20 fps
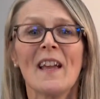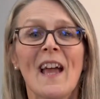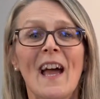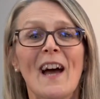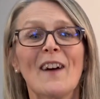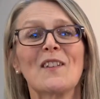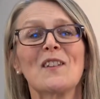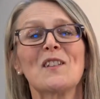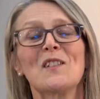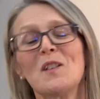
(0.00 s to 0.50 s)

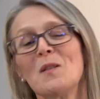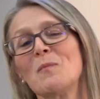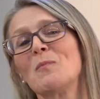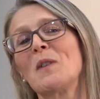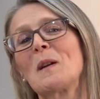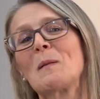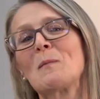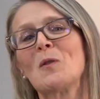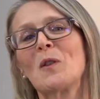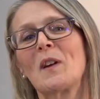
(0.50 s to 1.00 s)
How can you
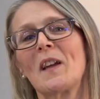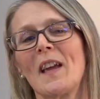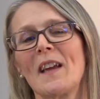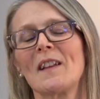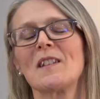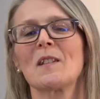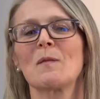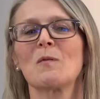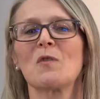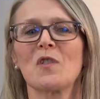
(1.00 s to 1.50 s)
bring more
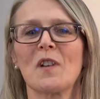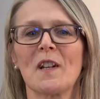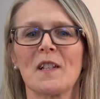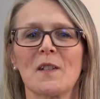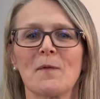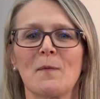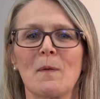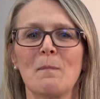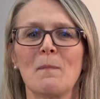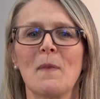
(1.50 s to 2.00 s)
kingdom
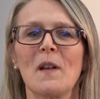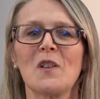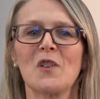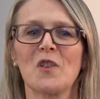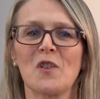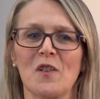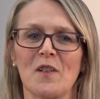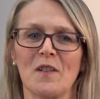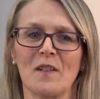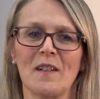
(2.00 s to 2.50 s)

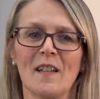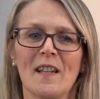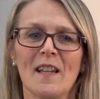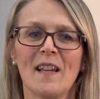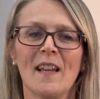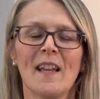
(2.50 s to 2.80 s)
transformation